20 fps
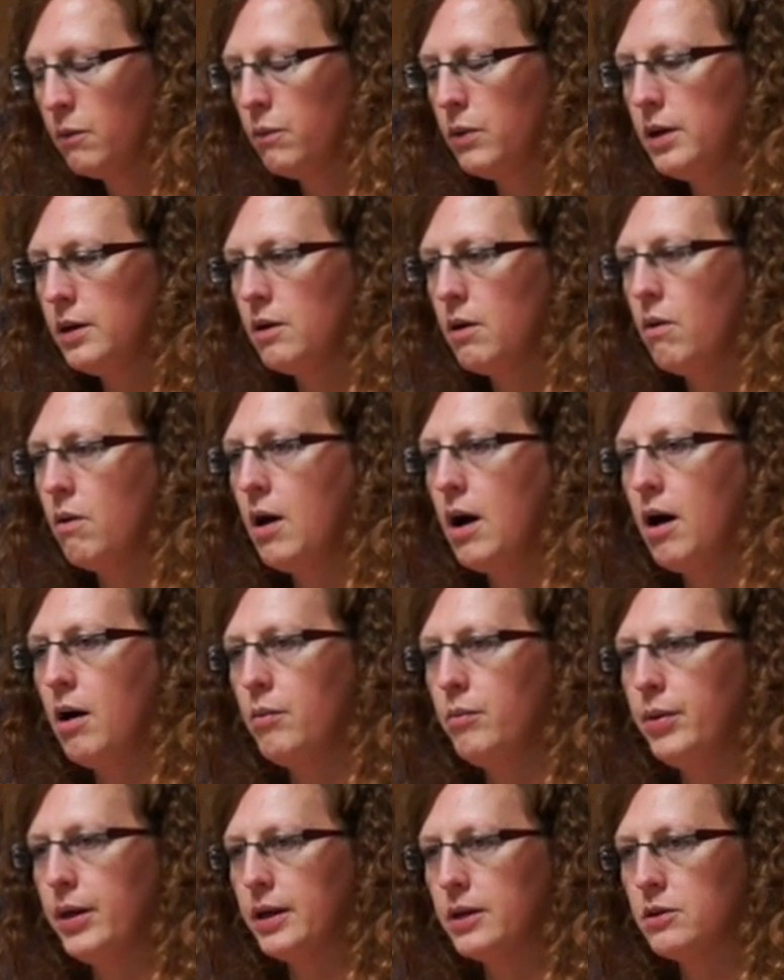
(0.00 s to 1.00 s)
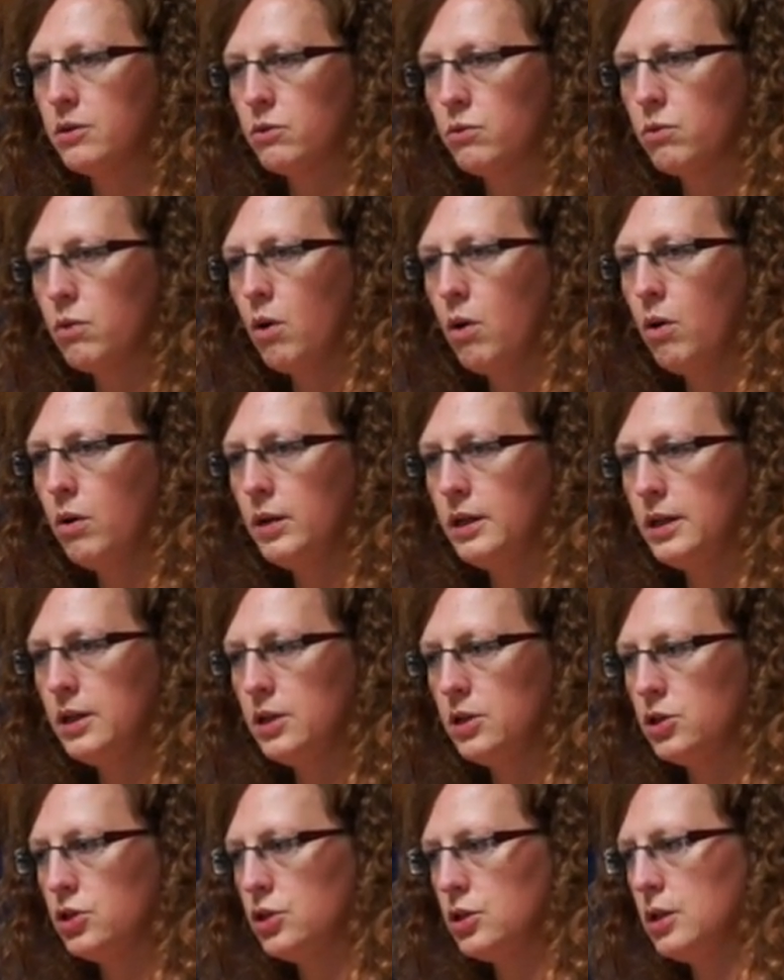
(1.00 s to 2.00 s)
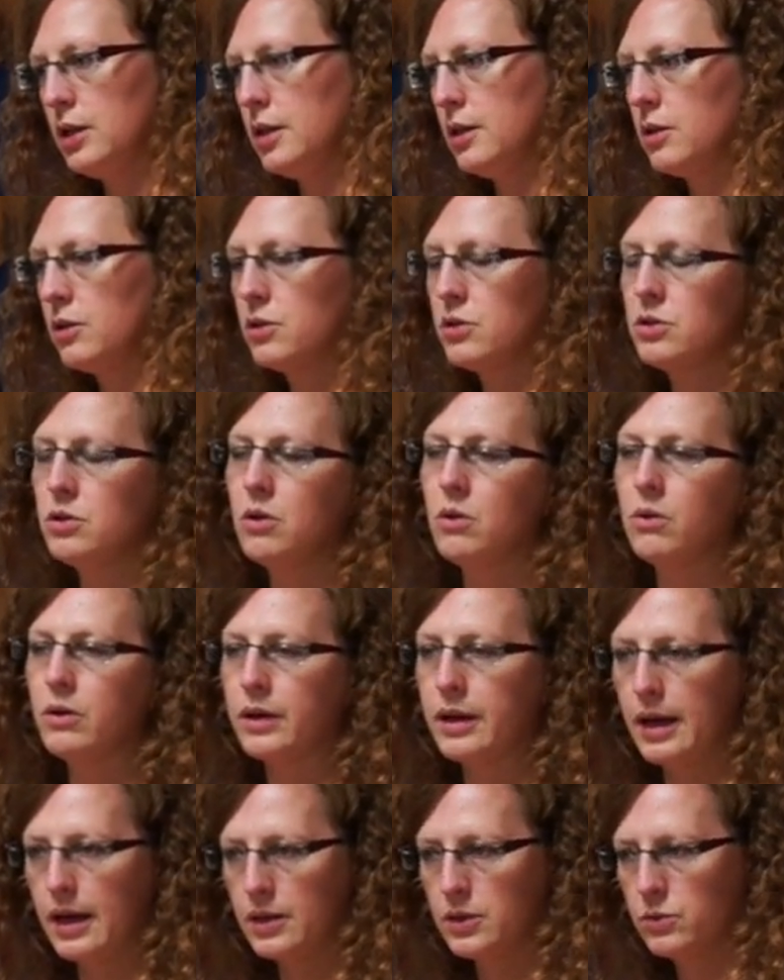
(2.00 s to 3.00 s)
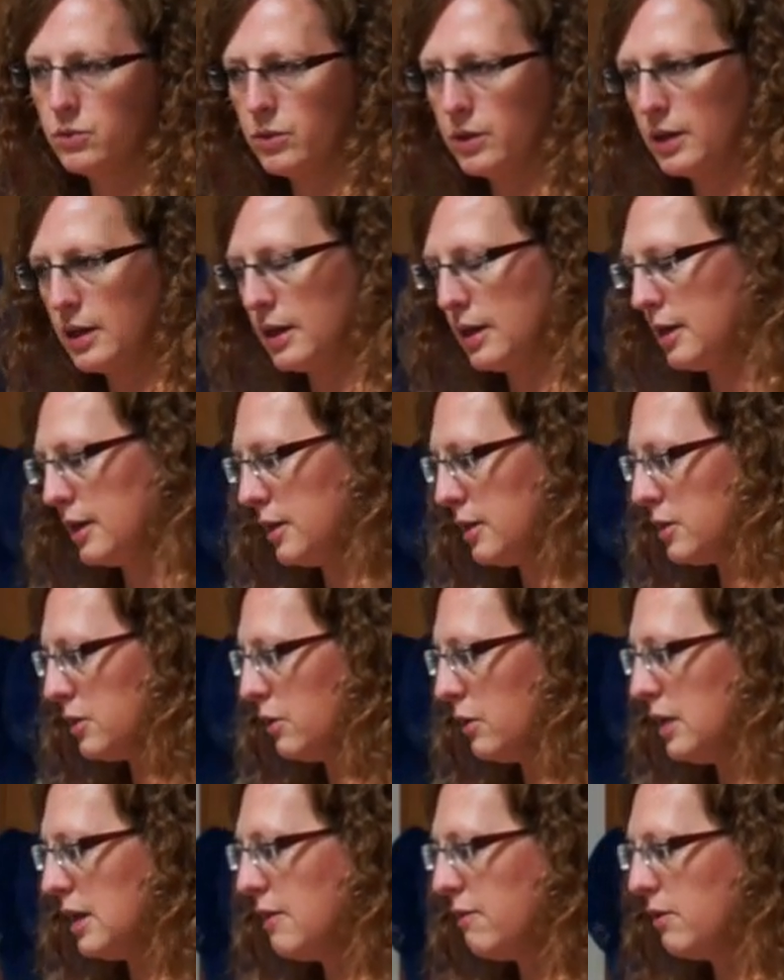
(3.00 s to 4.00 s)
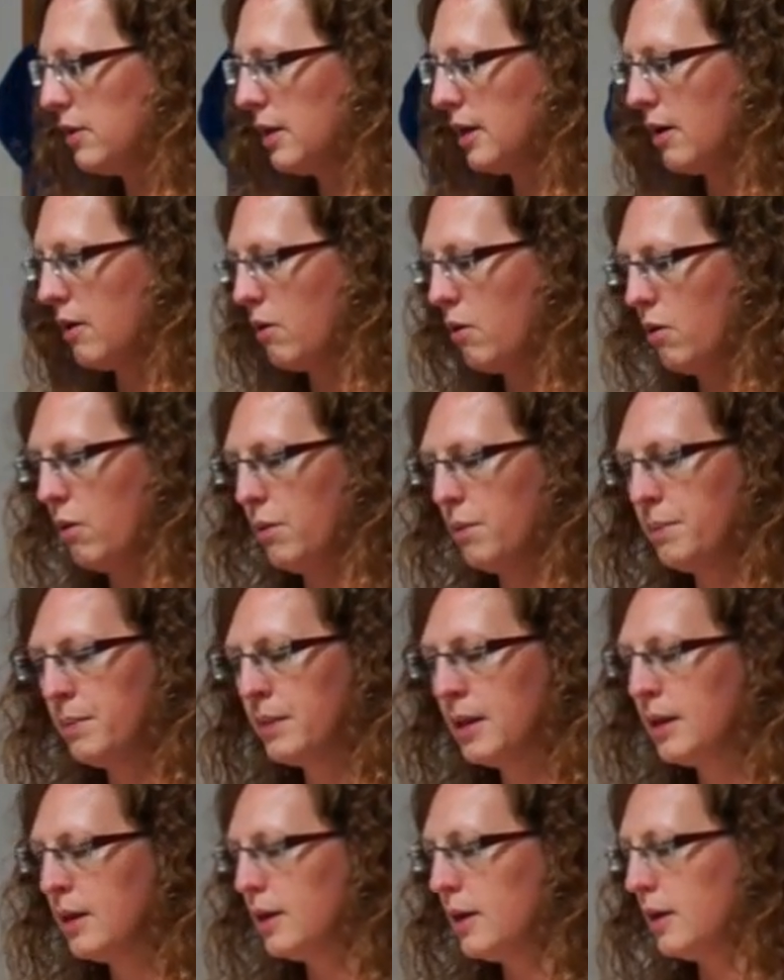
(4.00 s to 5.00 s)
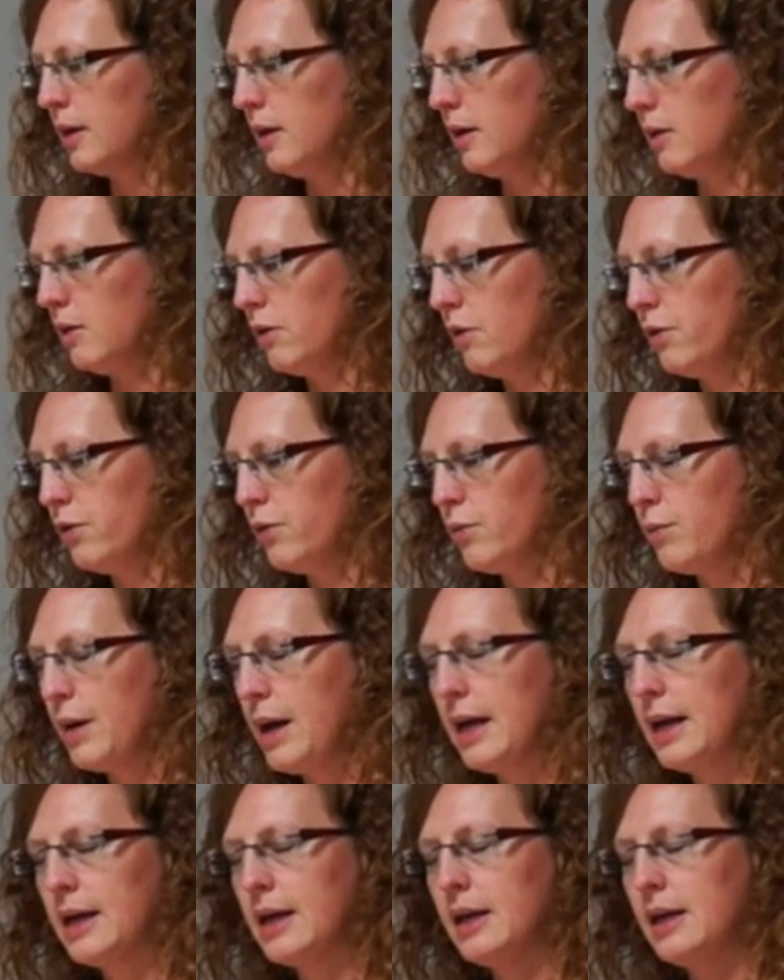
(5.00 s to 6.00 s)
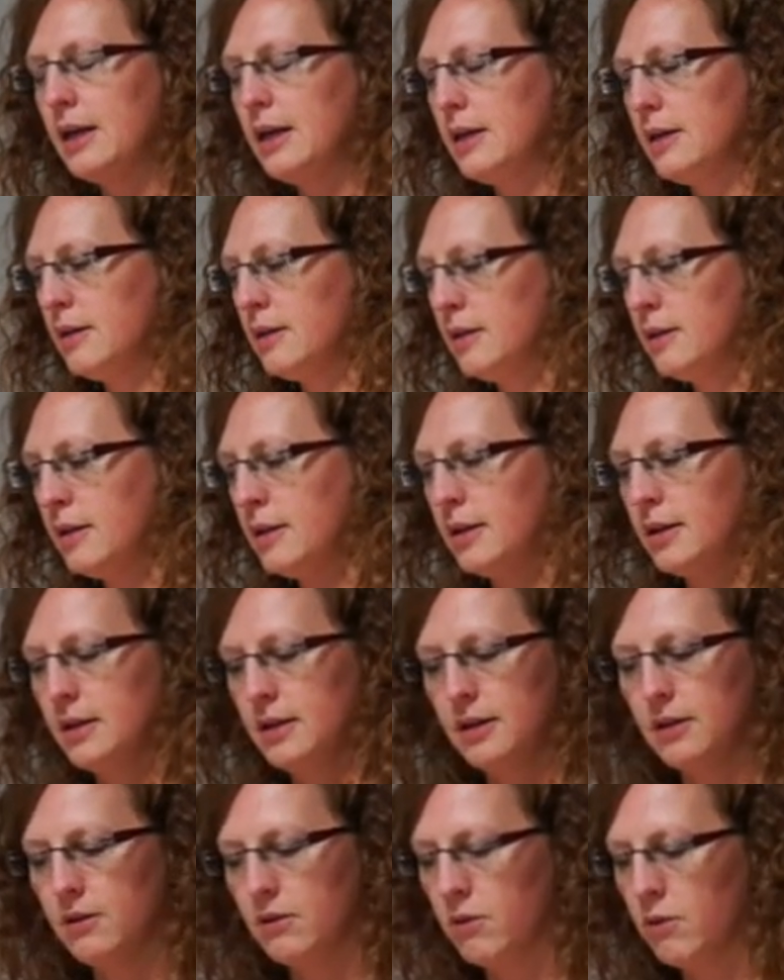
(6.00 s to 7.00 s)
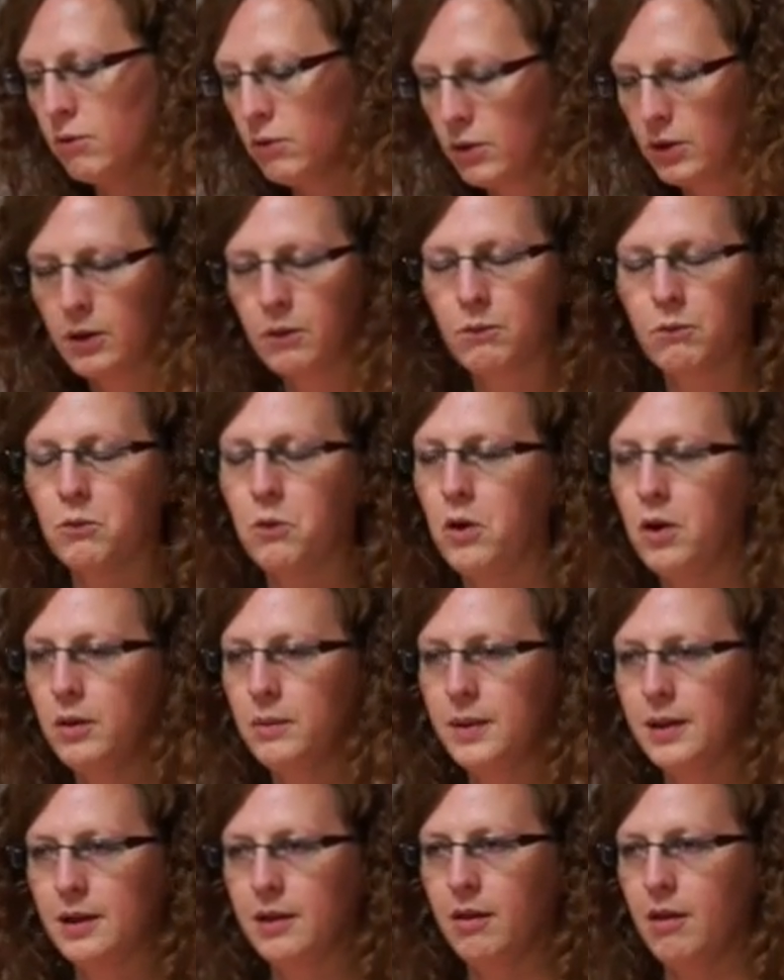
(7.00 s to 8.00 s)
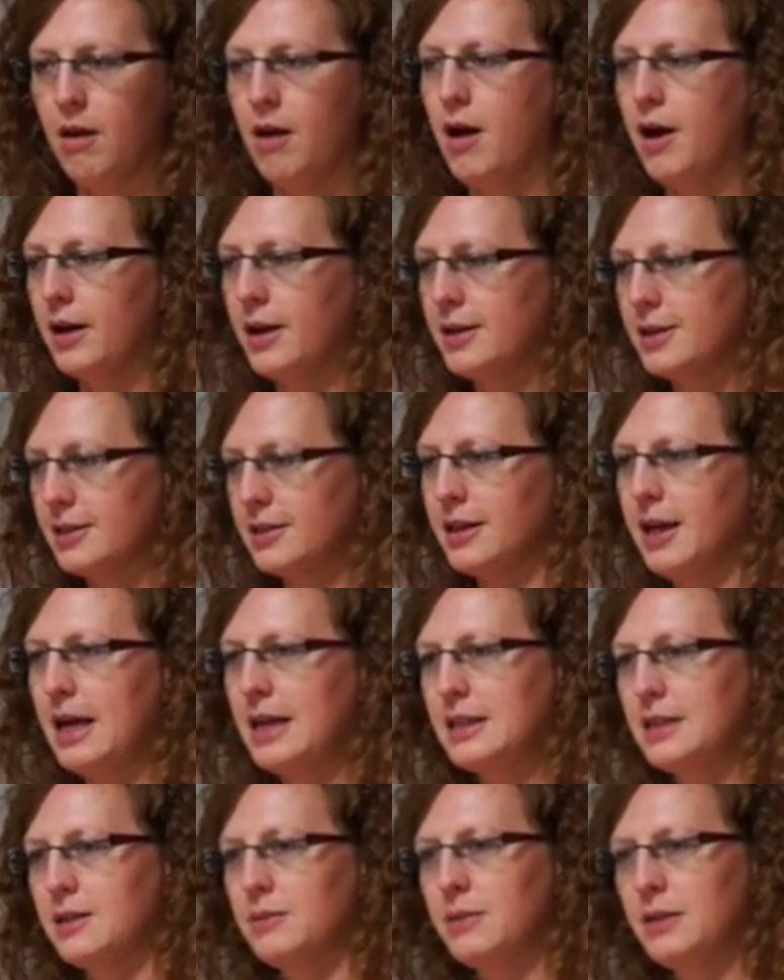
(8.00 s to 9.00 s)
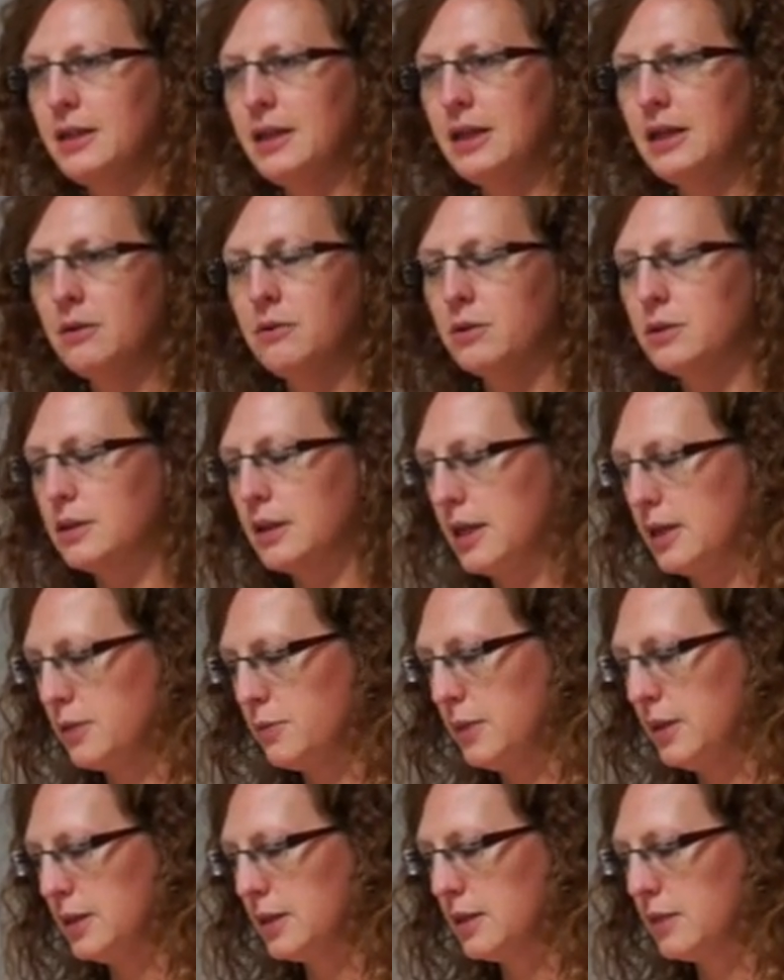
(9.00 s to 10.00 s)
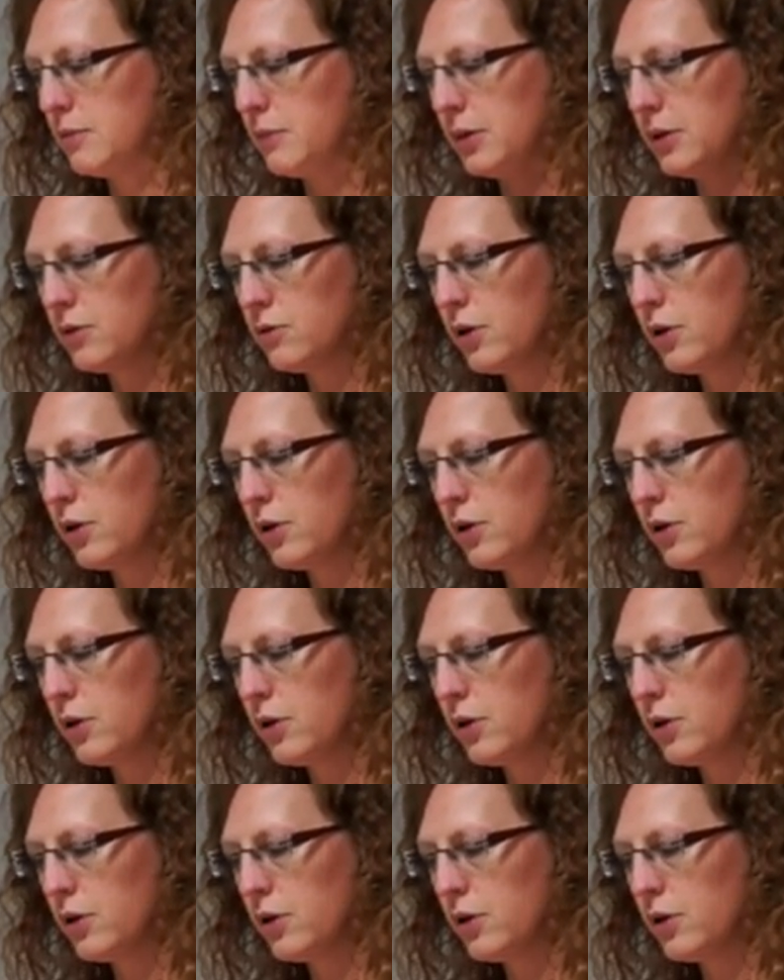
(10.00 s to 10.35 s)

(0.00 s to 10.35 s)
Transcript: we know how big to roll each sheet. There's no guesswork in it. So even at home, you know, if you're making it, you can roll them in a log and slice them into equal sized pieces, but